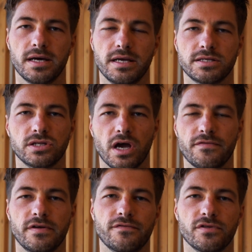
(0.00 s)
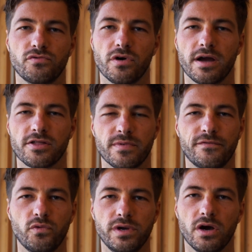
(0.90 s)
let's dive in for the ride. So
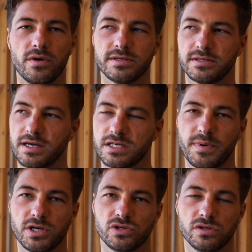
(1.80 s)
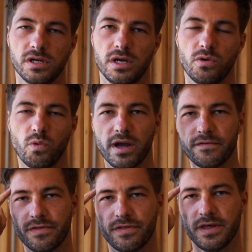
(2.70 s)
before we go into that special way
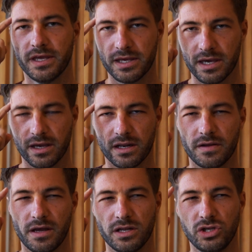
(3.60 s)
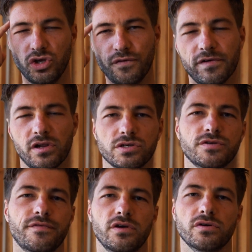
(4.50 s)
of thinking and a new
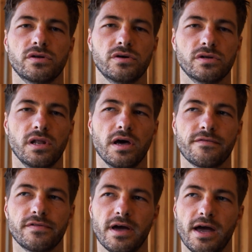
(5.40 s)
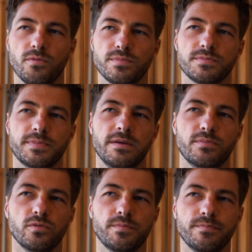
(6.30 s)
philosophy on life that helps
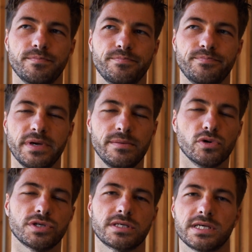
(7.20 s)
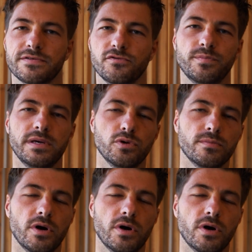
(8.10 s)
people be more successful, be more